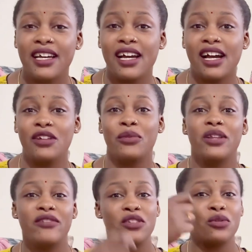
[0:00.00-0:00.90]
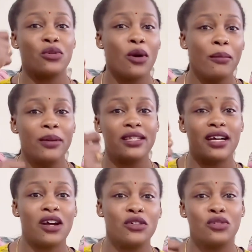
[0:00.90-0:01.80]
And whenever you comb it
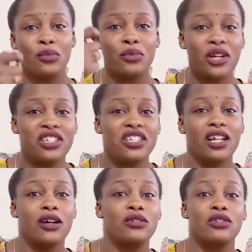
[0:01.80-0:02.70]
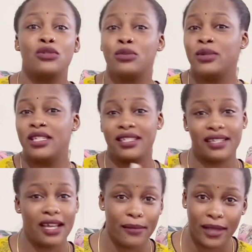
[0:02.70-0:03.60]
out or brush it out, it will be just
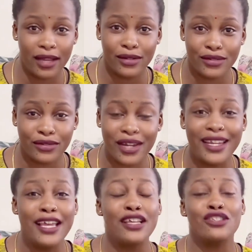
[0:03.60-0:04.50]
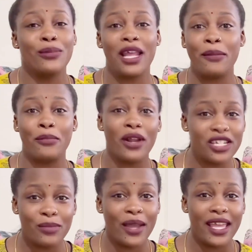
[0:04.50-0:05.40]
coming out, right? So when I
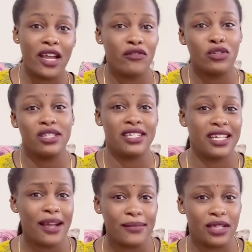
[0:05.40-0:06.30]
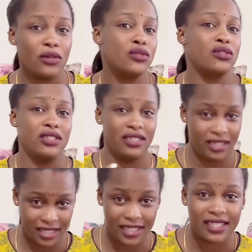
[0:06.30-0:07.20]
brush my hair, of course, it comes out.
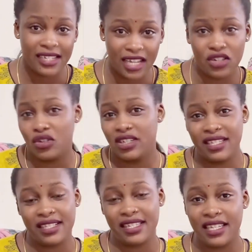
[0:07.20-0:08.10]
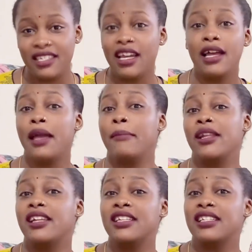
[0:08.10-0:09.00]
It is natural, it is nature, but
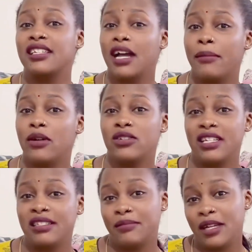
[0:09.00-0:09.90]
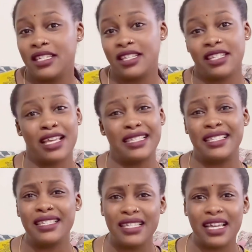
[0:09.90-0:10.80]
it doesn't come out as much as I
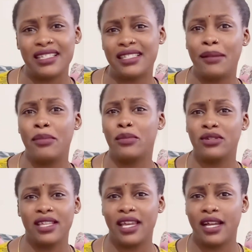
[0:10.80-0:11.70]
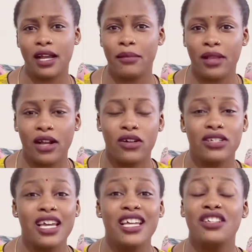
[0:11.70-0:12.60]
see some people's hair coming out.
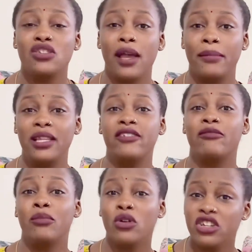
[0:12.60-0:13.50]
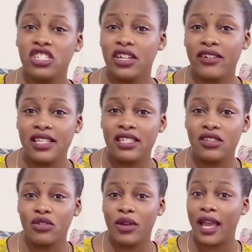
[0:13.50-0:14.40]
So I believe
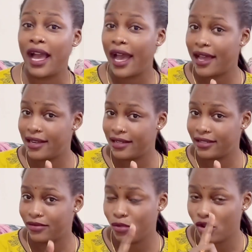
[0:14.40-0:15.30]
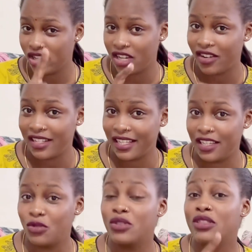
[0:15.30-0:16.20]
moisturizing your hair and moisturizing
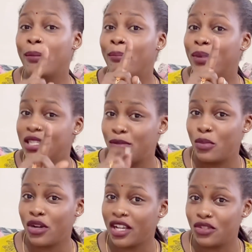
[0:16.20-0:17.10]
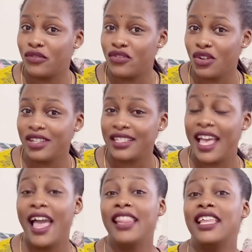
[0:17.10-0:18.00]
it with the best product of yours,
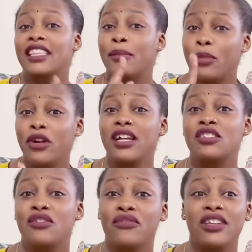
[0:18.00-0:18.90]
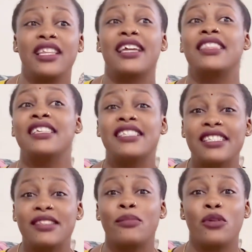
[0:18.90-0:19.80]
like the product you feel like this
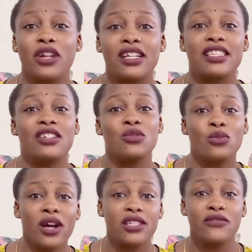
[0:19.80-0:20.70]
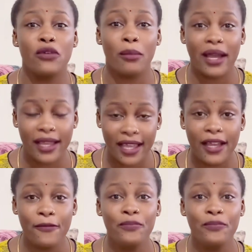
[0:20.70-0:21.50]
is the product that works for my hair,